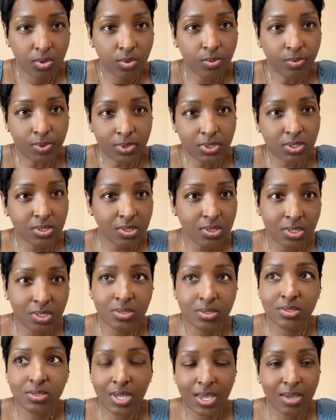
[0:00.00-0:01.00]
we're just going
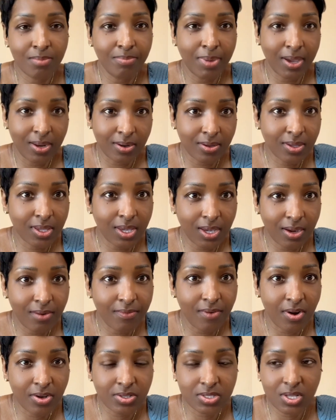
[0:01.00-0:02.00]
to take better care of
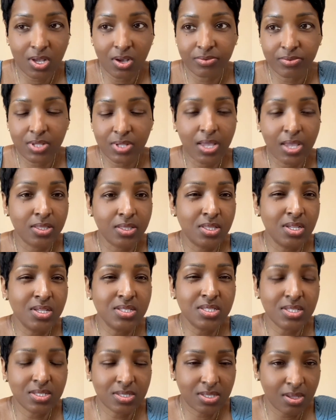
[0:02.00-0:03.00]
ourselves. Like,
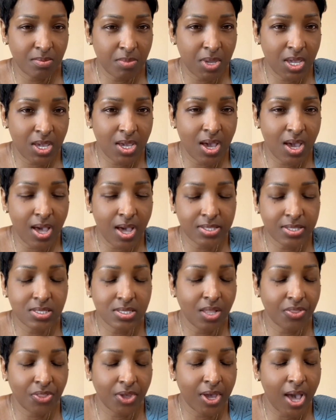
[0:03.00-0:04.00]
this, to me, is
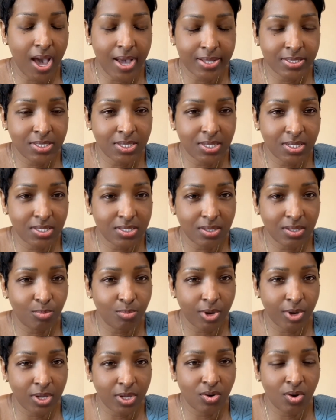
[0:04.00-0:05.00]
nothing I did to
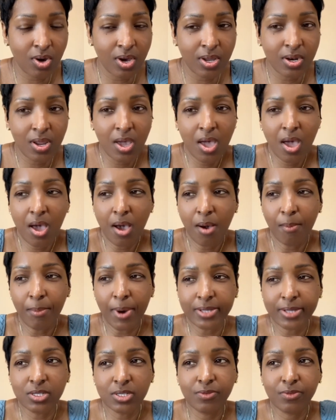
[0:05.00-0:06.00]
bring it on, but
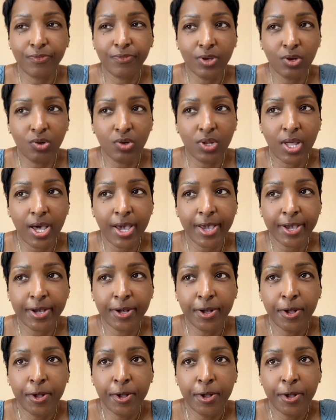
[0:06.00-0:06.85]
I just feel like,